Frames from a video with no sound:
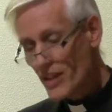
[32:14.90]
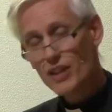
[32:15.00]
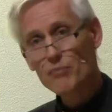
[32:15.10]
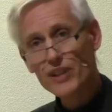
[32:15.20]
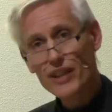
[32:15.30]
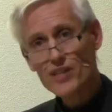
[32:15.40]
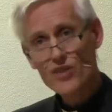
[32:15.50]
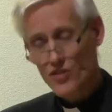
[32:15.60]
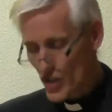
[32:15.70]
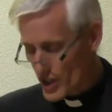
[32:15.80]
implies
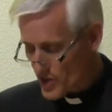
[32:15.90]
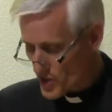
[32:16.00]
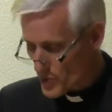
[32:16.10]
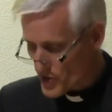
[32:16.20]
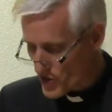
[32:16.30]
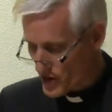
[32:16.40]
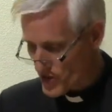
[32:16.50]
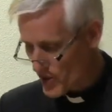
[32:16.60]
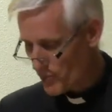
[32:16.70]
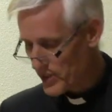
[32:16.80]
that Jesus was not
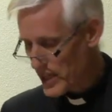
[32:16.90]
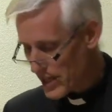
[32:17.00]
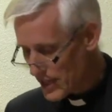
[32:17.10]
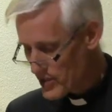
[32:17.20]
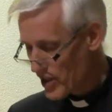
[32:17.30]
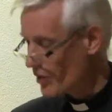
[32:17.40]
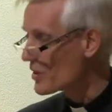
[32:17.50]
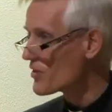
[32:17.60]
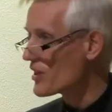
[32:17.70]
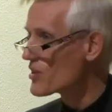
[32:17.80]
simply eating
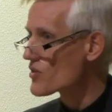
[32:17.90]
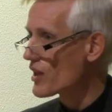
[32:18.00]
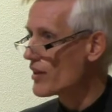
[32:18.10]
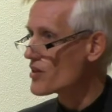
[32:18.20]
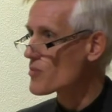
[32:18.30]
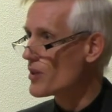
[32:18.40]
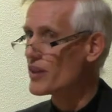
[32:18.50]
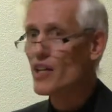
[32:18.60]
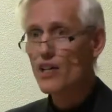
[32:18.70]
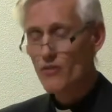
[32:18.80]
with these sinners,
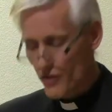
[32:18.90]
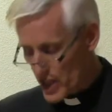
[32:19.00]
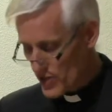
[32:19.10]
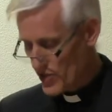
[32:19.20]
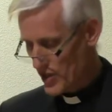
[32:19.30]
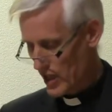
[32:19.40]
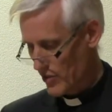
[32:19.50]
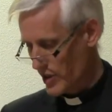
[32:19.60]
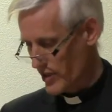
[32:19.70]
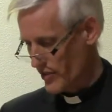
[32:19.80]
but
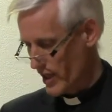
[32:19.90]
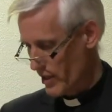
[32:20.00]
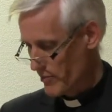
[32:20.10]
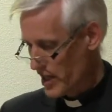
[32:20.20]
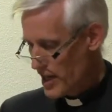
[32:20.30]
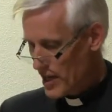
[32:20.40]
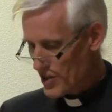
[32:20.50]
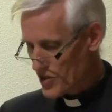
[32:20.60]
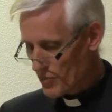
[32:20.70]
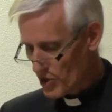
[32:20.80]
feasting with them,
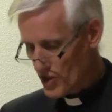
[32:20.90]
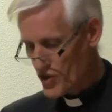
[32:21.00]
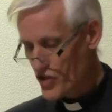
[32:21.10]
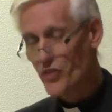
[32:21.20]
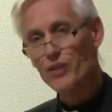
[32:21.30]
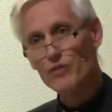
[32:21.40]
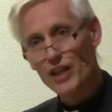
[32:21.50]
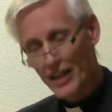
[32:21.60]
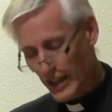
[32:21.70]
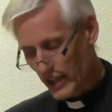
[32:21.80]
as the posture of
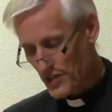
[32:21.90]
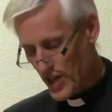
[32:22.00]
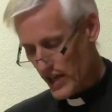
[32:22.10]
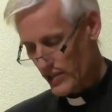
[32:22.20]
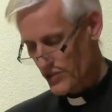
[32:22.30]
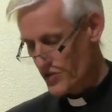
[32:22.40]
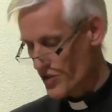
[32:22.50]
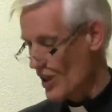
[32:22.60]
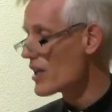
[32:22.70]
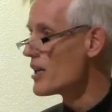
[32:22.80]
lying down
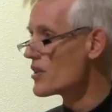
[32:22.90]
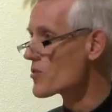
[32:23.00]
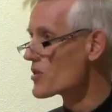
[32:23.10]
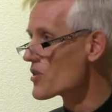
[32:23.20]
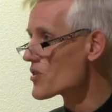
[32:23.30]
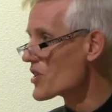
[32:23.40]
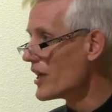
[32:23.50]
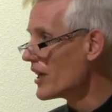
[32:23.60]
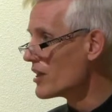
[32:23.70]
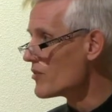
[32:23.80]
to eat was a
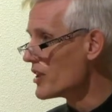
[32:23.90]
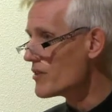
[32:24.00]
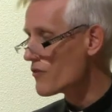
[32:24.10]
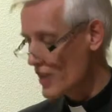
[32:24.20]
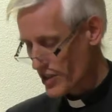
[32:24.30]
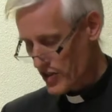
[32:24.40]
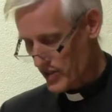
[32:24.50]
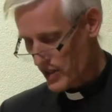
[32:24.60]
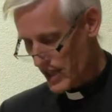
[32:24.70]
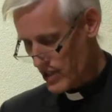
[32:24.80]
sign of
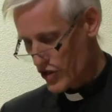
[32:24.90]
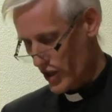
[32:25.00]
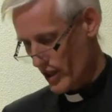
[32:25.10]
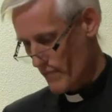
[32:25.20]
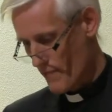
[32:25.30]
unfettered leisure.